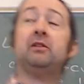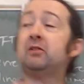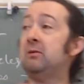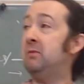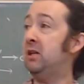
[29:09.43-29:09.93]

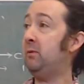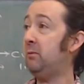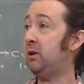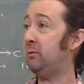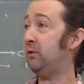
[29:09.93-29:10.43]
There's a
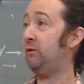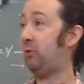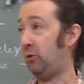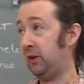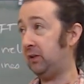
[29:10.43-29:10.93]
minimum number
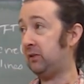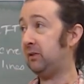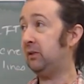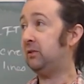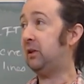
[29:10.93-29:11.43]
of
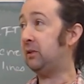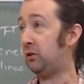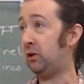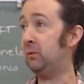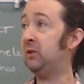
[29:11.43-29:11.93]
points that
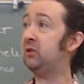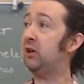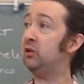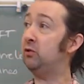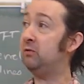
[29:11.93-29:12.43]
determines
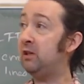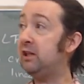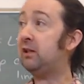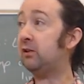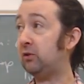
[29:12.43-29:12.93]
a
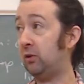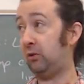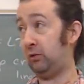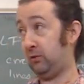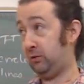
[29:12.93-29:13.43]
unique
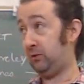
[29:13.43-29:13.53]
circle.